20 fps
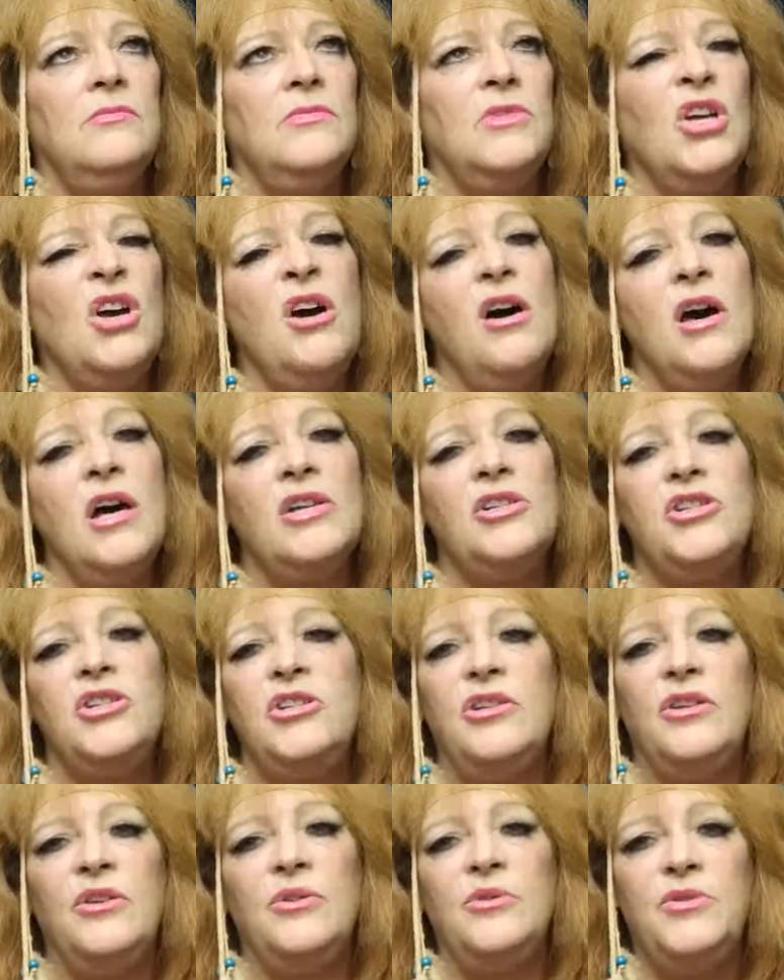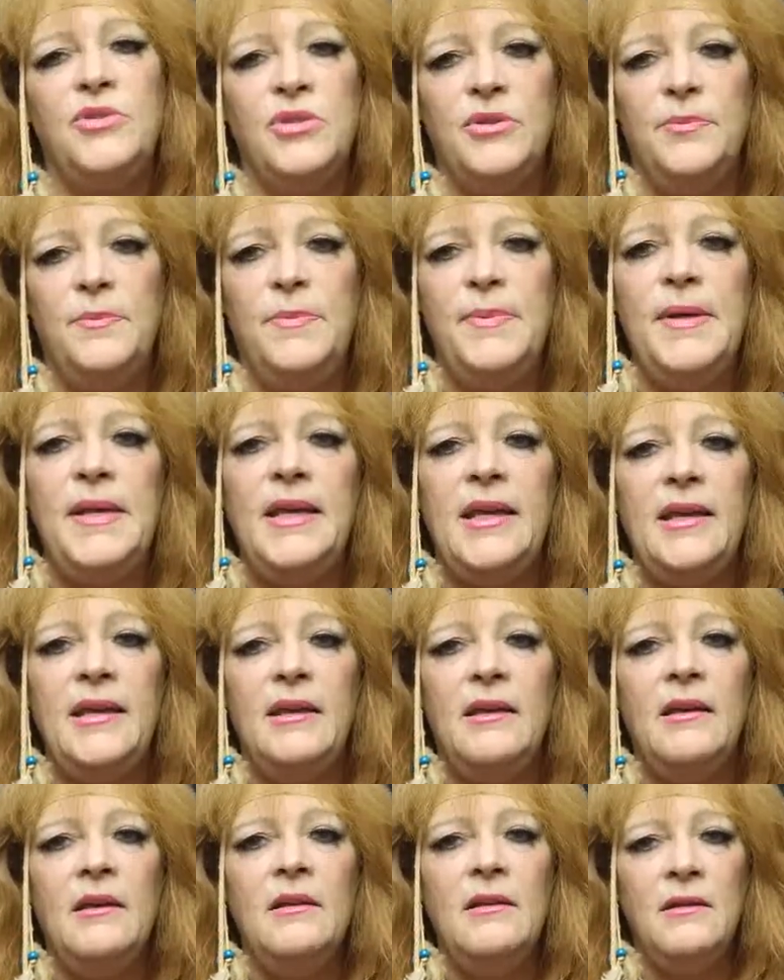cause you to
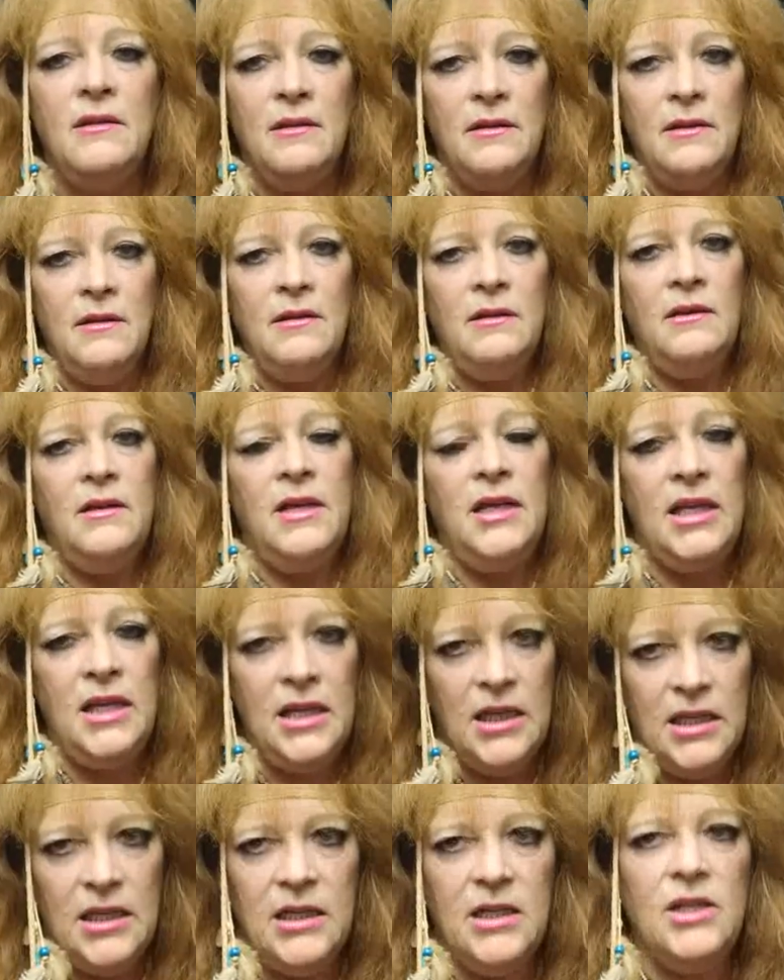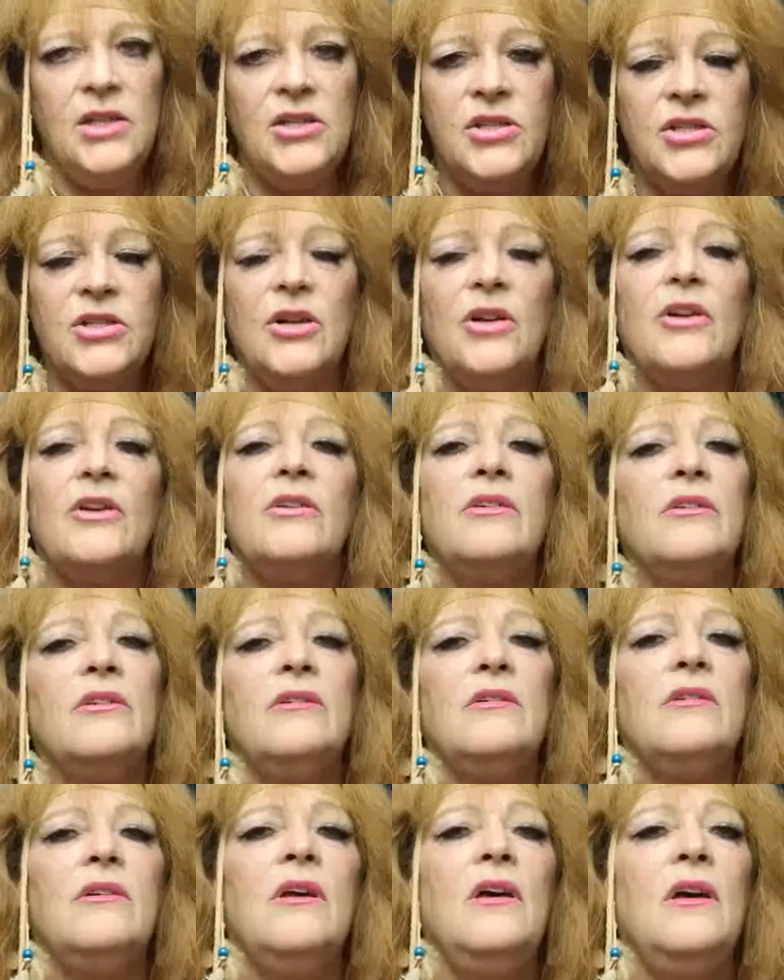be in a
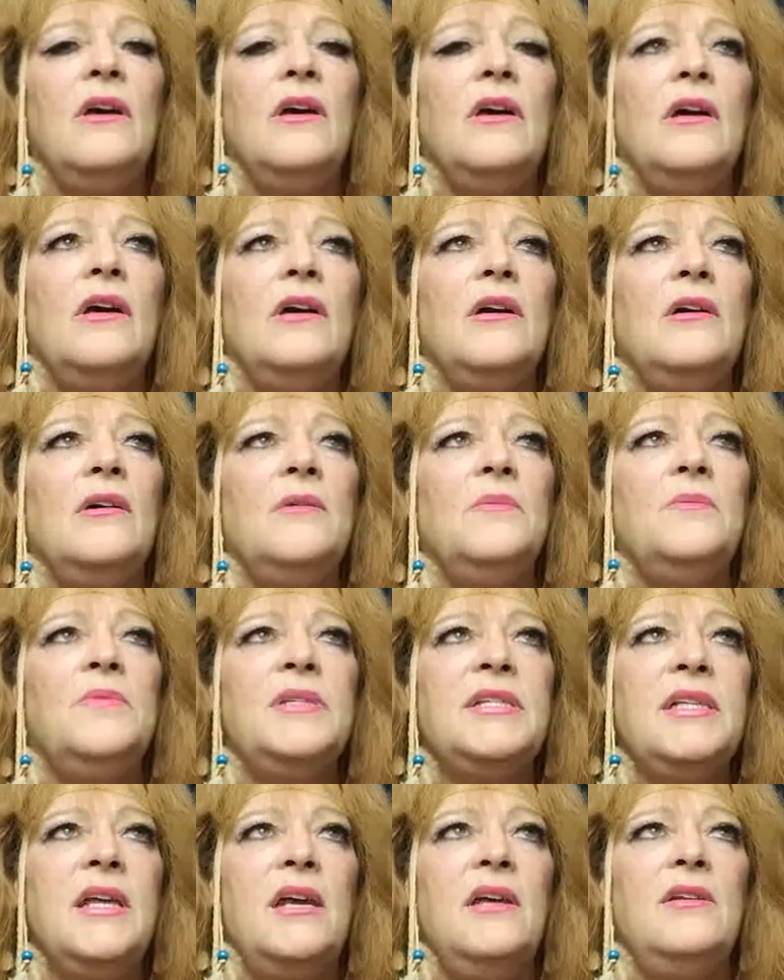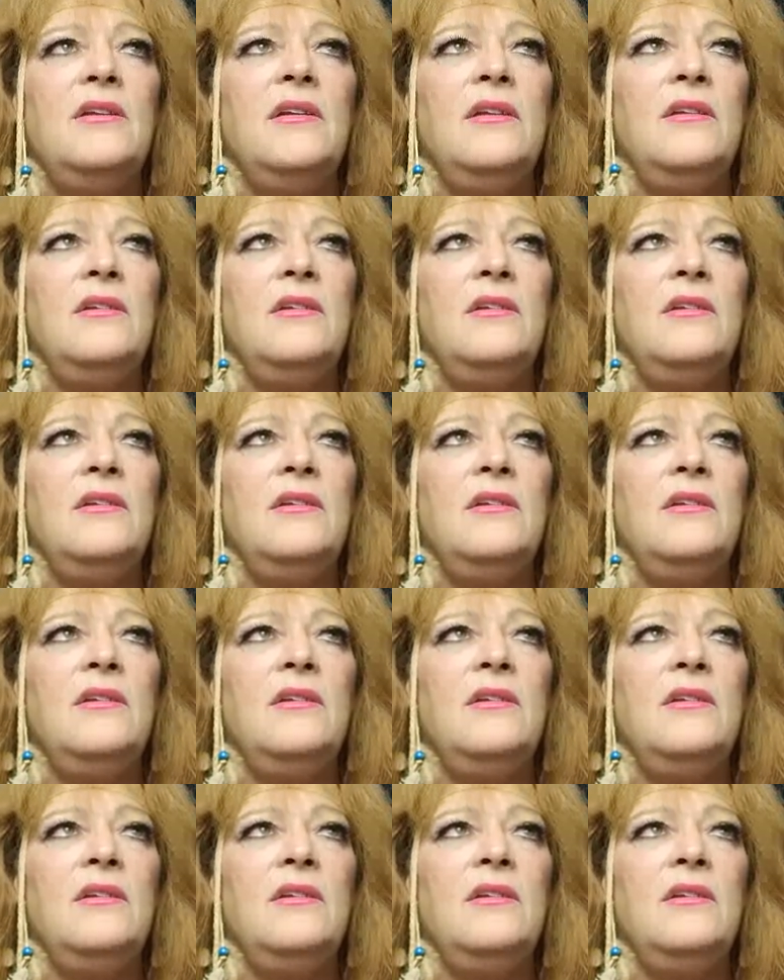certain um, set,